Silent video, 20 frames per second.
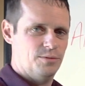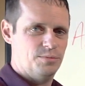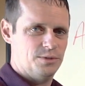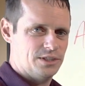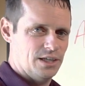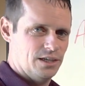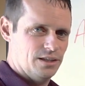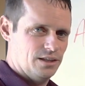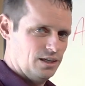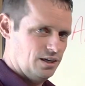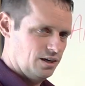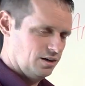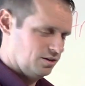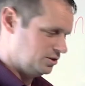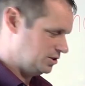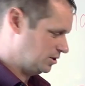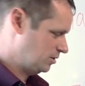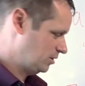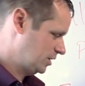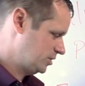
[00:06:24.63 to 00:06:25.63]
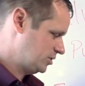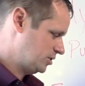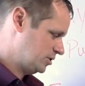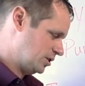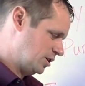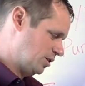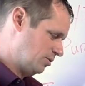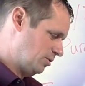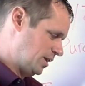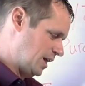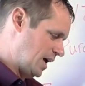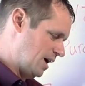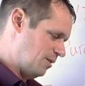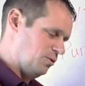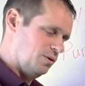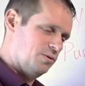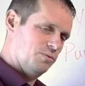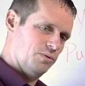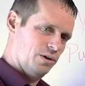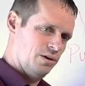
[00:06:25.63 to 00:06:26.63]
100% of the year. So let's just go with
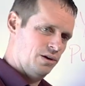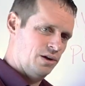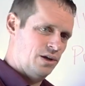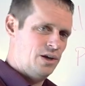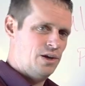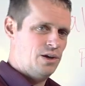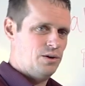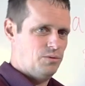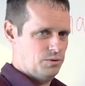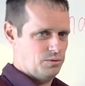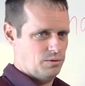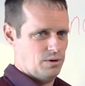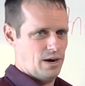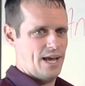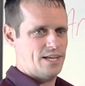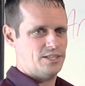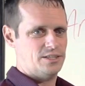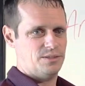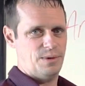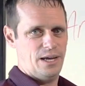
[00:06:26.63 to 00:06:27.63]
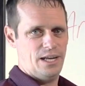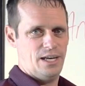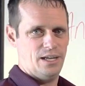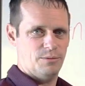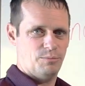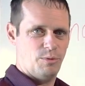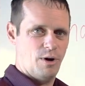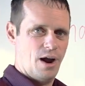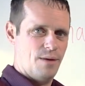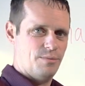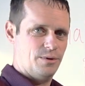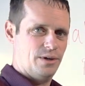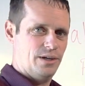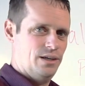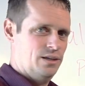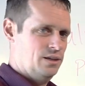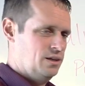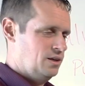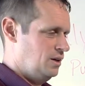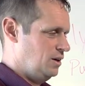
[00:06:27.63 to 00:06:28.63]
that when we're estimating a
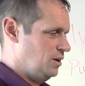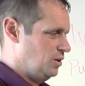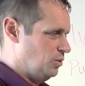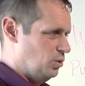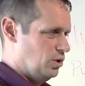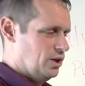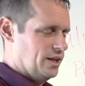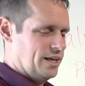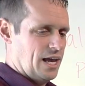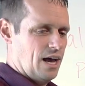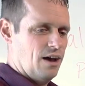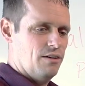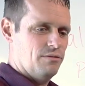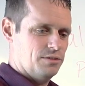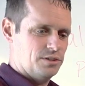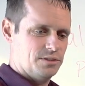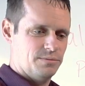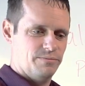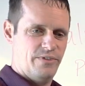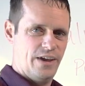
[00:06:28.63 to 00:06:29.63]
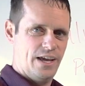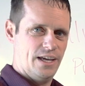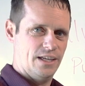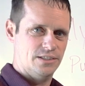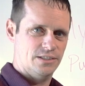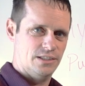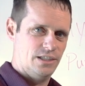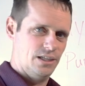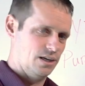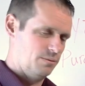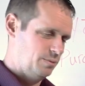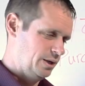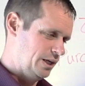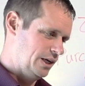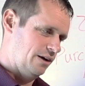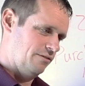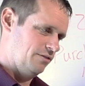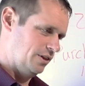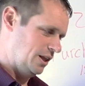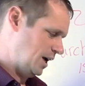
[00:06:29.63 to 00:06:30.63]
property. We'll account for some vacancy coming
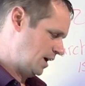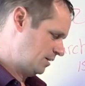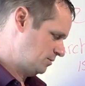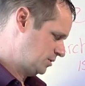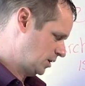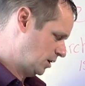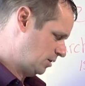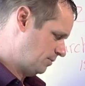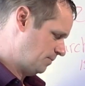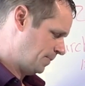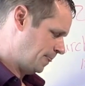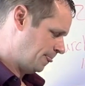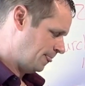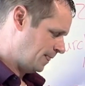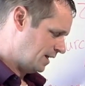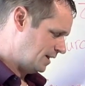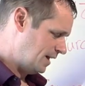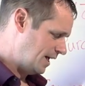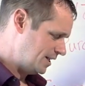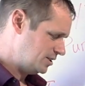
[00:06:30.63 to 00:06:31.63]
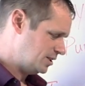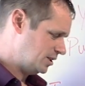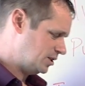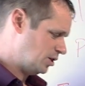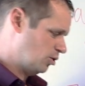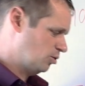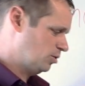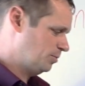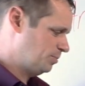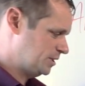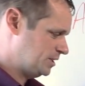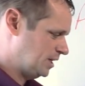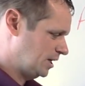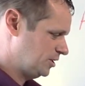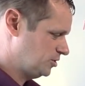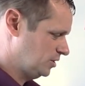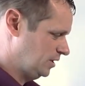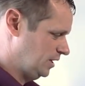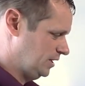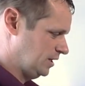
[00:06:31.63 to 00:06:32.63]
in after that. So that's the total
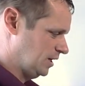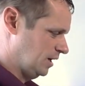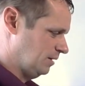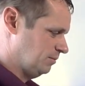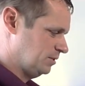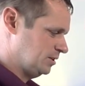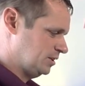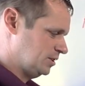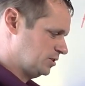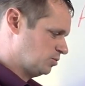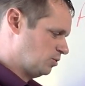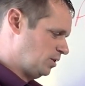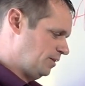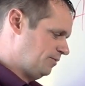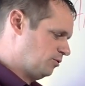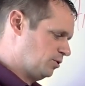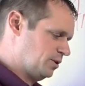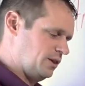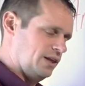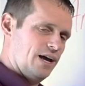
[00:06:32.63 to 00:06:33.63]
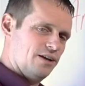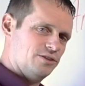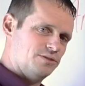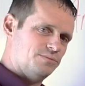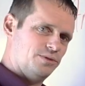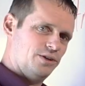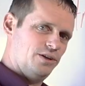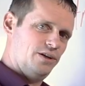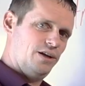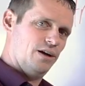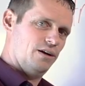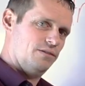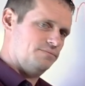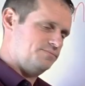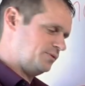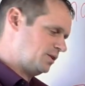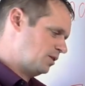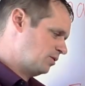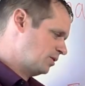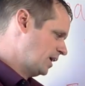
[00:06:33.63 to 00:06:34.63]
potential income. It's $24,000 per year.
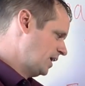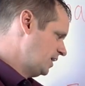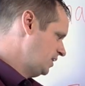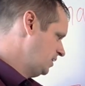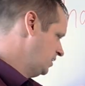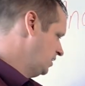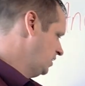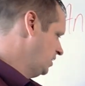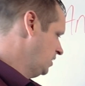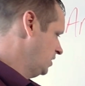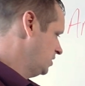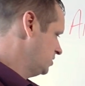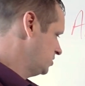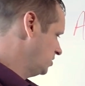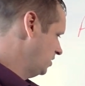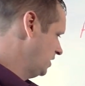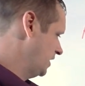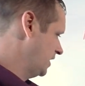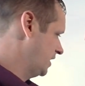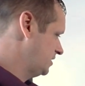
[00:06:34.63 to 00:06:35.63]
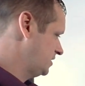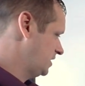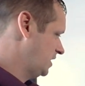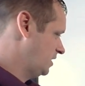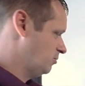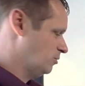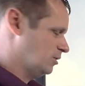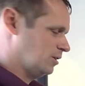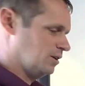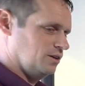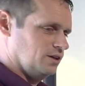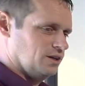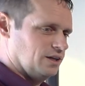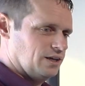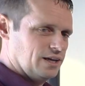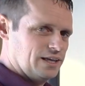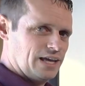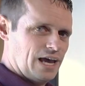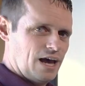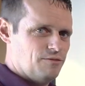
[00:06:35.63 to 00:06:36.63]
Okay. So like I said, we're going
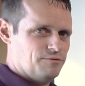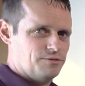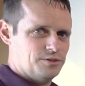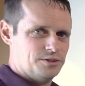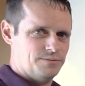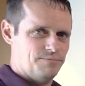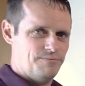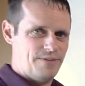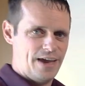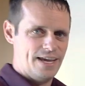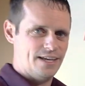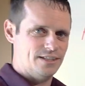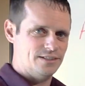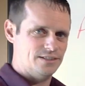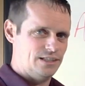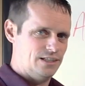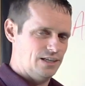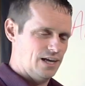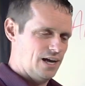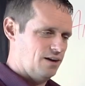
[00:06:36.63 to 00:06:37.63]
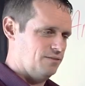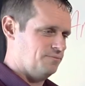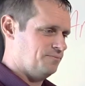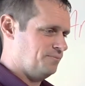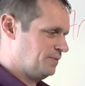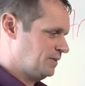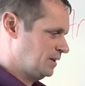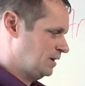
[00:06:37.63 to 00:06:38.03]
to account for some vacancy now.